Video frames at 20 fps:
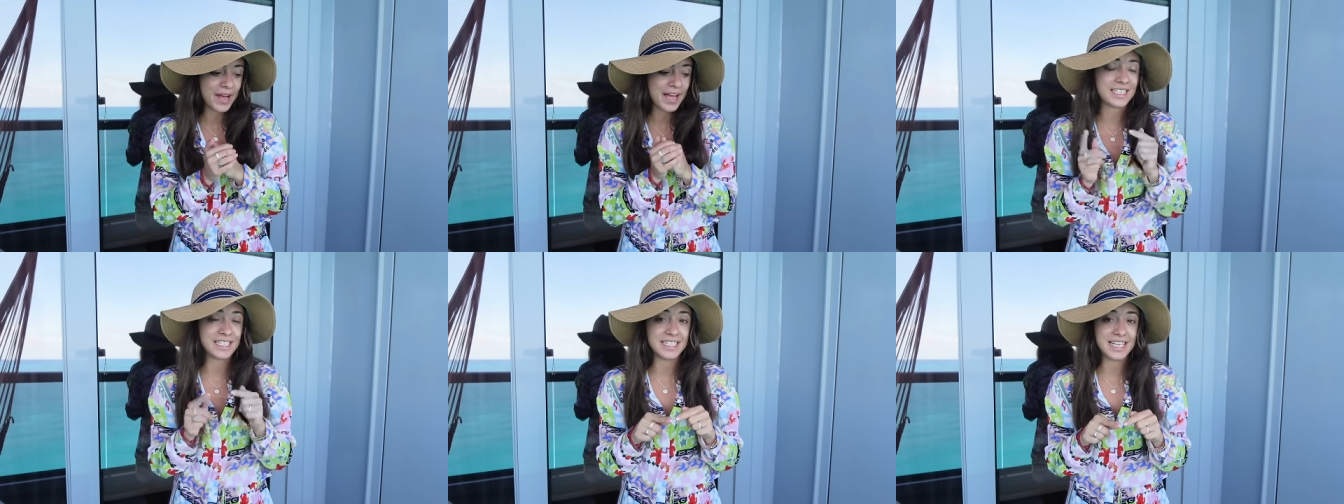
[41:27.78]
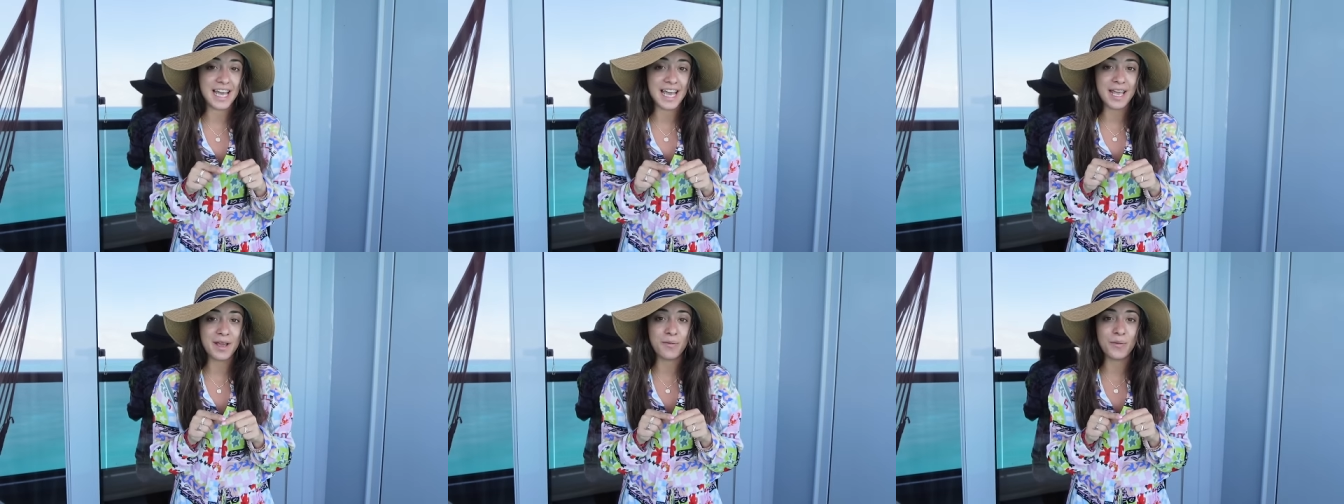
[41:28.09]

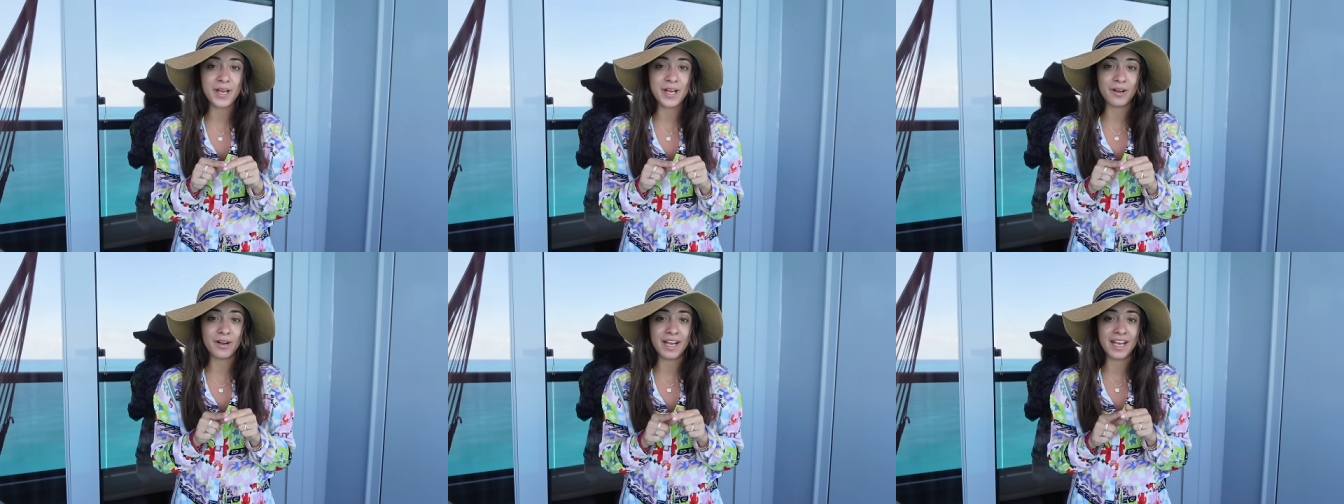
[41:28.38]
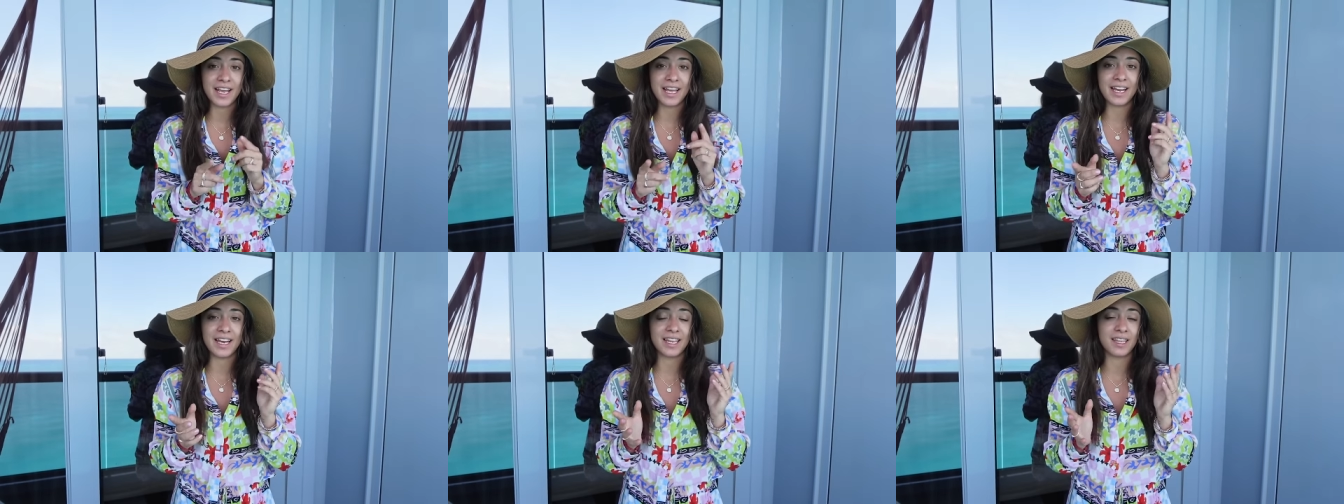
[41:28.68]
today we are
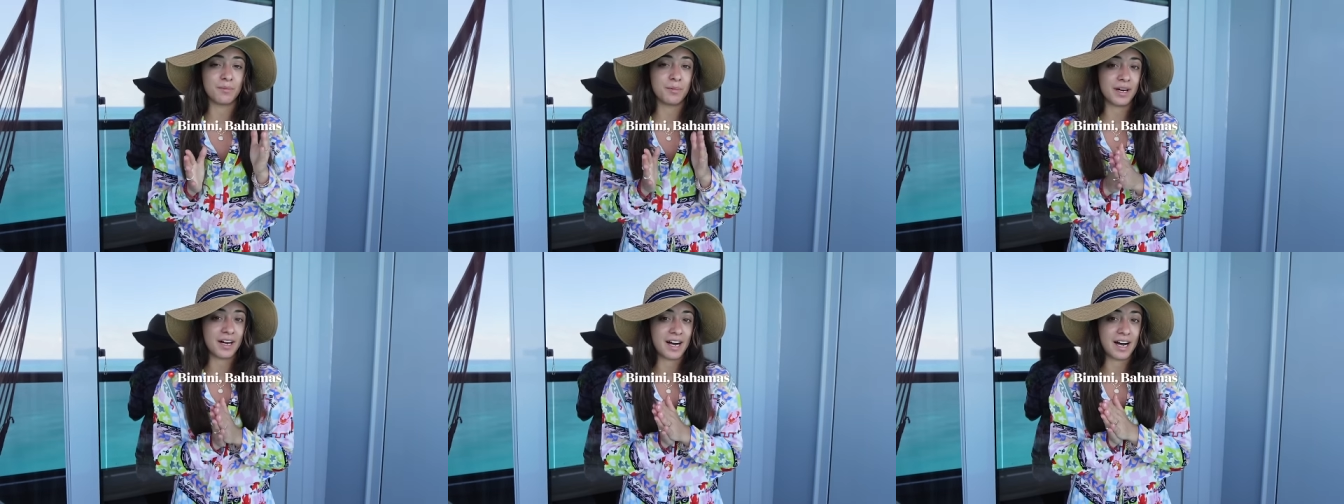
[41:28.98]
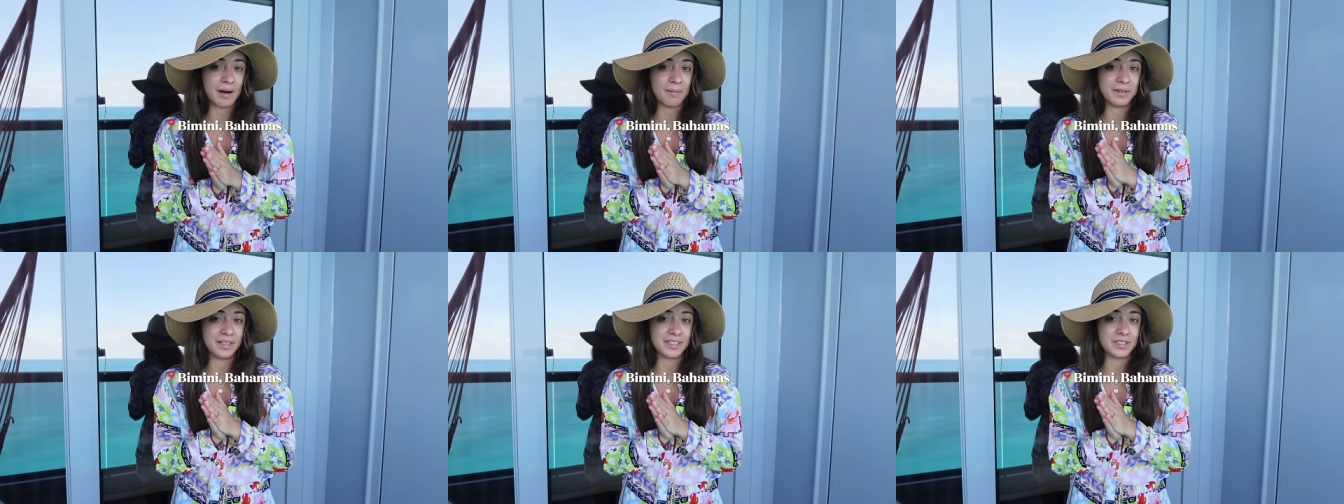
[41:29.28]
in the
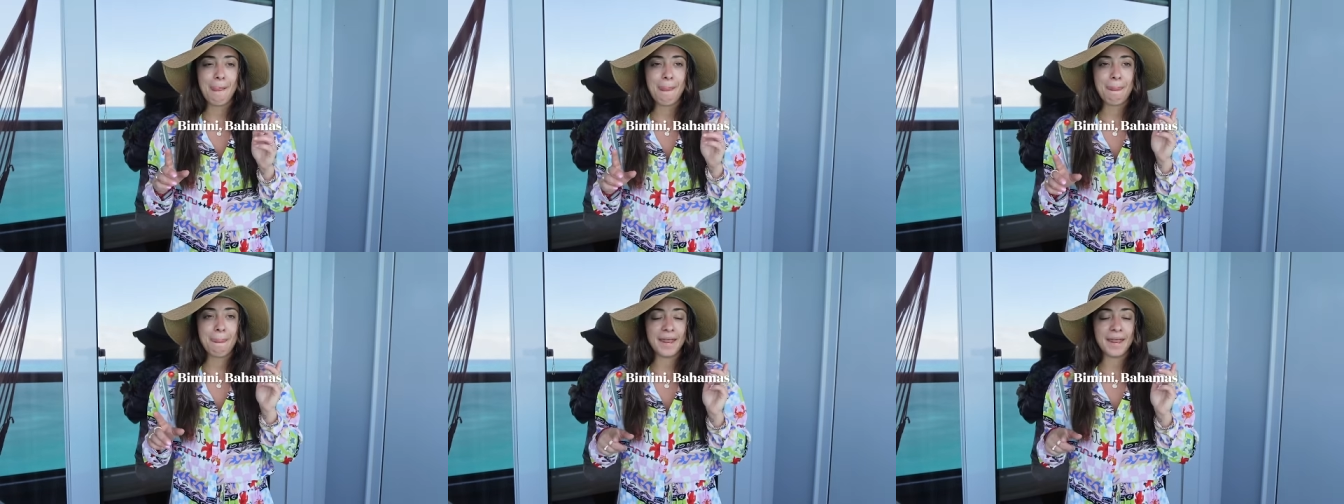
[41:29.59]
Bahamas.